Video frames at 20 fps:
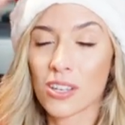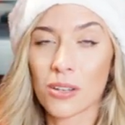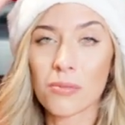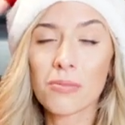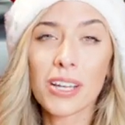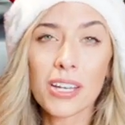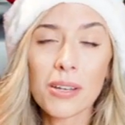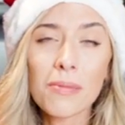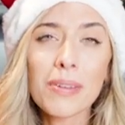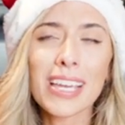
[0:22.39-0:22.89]
So I'm
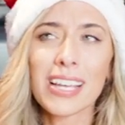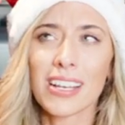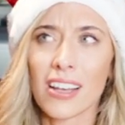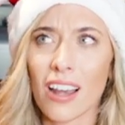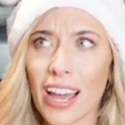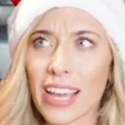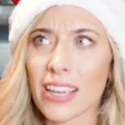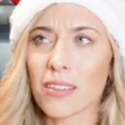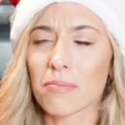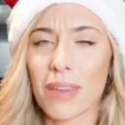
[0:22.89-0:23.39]
gonna be
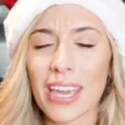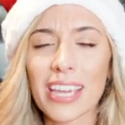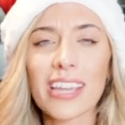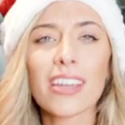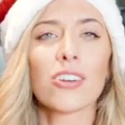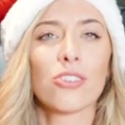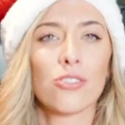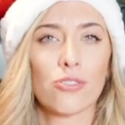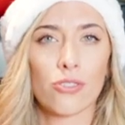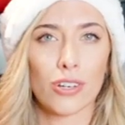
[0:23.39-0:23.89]
like
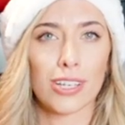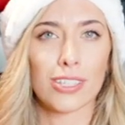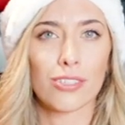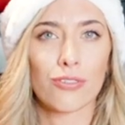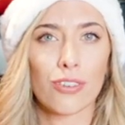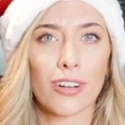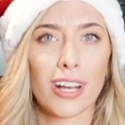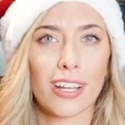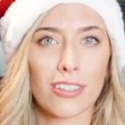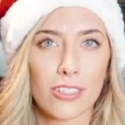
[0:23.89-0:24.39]
making a noise
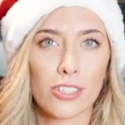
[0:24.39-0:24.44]
throughout